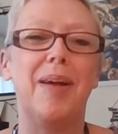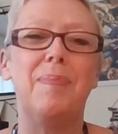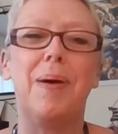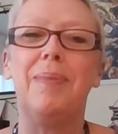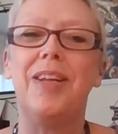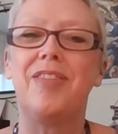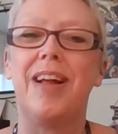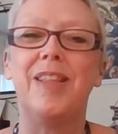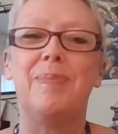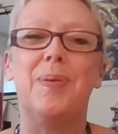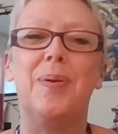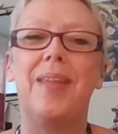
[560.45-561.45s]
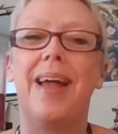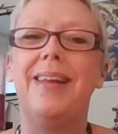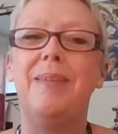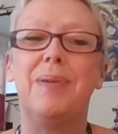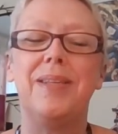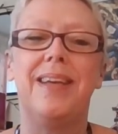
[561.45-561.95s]
public transport with
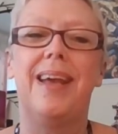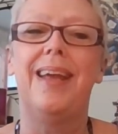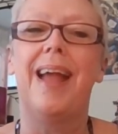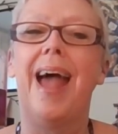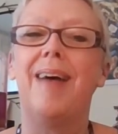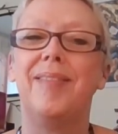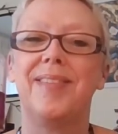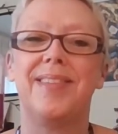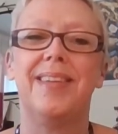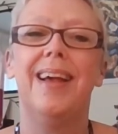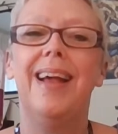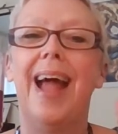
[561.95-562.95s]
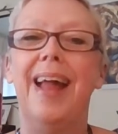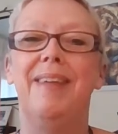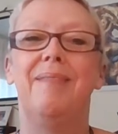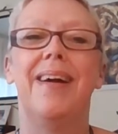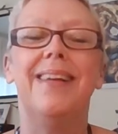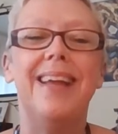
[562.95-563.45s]
anybody else
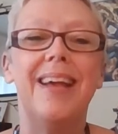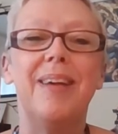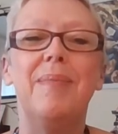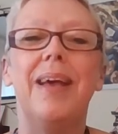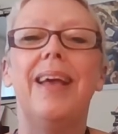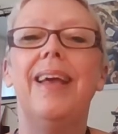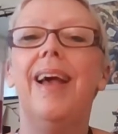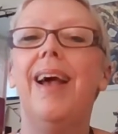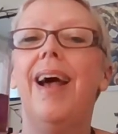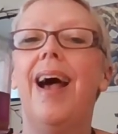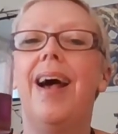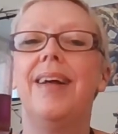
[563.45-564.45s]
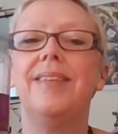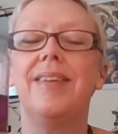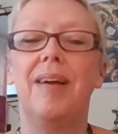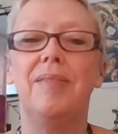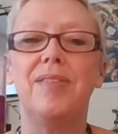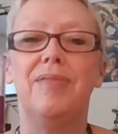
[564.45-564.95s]
anywhere near me, and
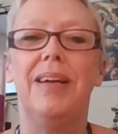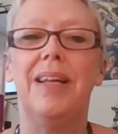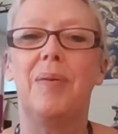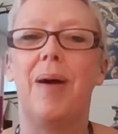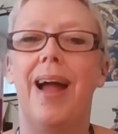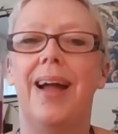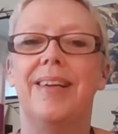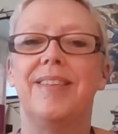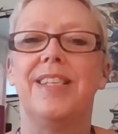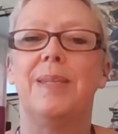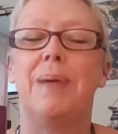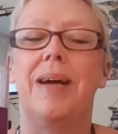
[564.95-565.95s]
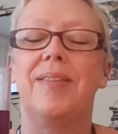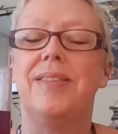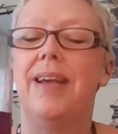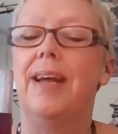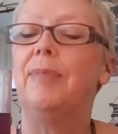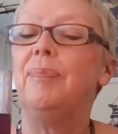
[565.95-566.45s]
I was really quite anxious about
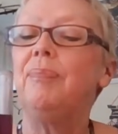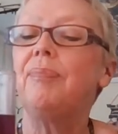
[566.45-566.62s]
it.